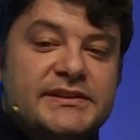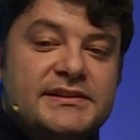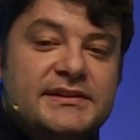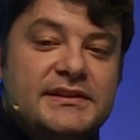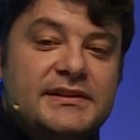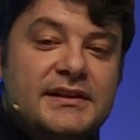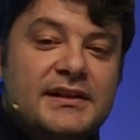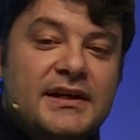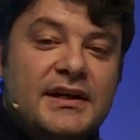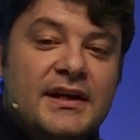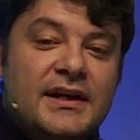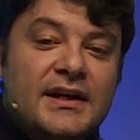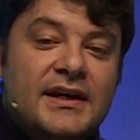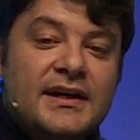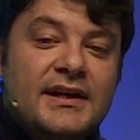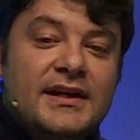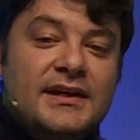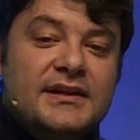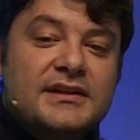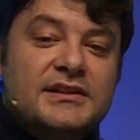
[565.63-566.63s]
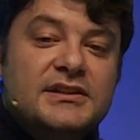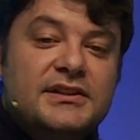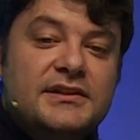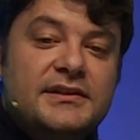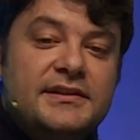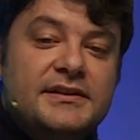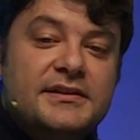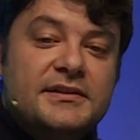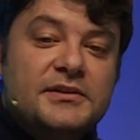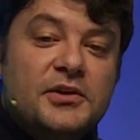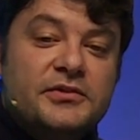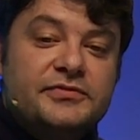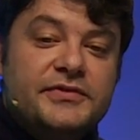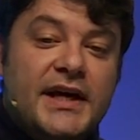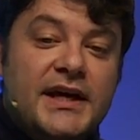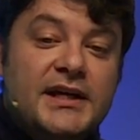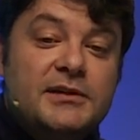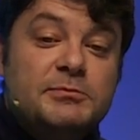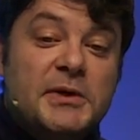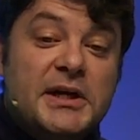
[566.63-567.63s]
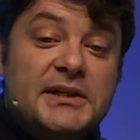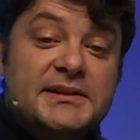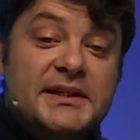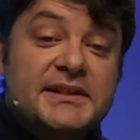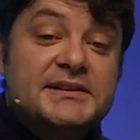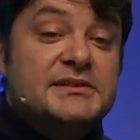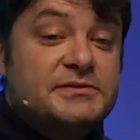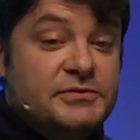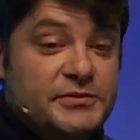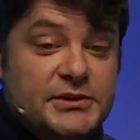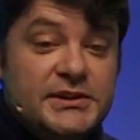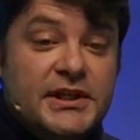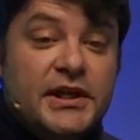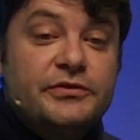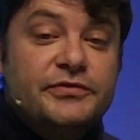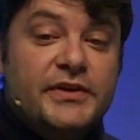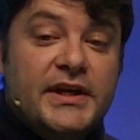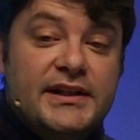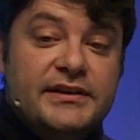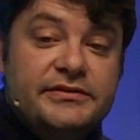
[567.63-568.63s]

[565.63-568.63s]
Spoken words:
aside from cookies, and we'll see how that